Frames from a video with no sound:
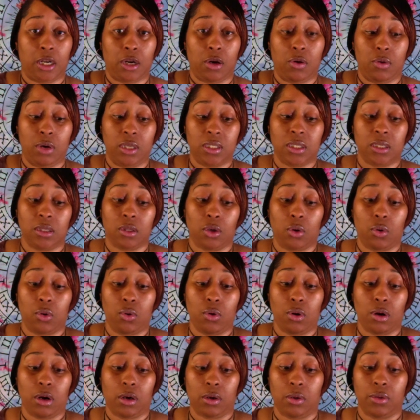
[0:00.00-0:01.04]
to go into the
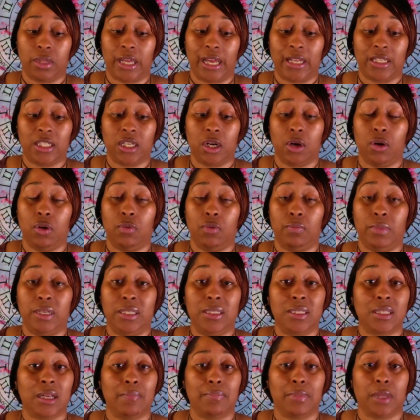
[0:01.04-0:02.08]
oracle, that told me
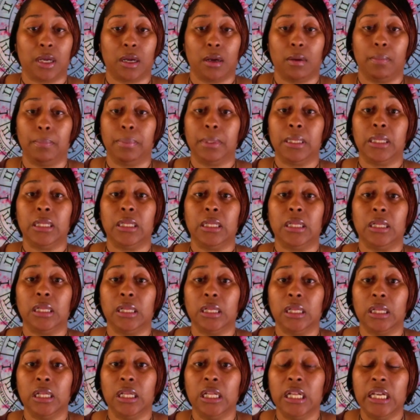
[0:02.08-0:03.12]
something
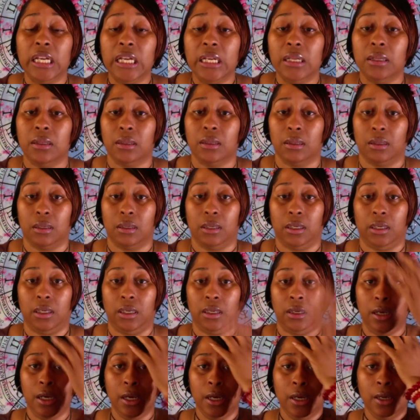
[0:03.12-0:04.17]

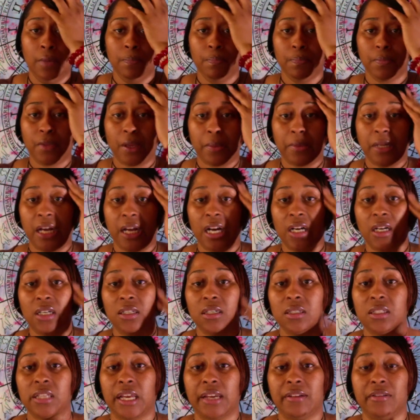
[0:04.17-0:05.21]
completely, I'm not going
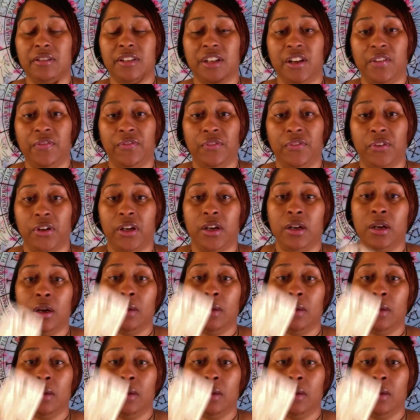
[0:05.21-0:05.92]
to say different,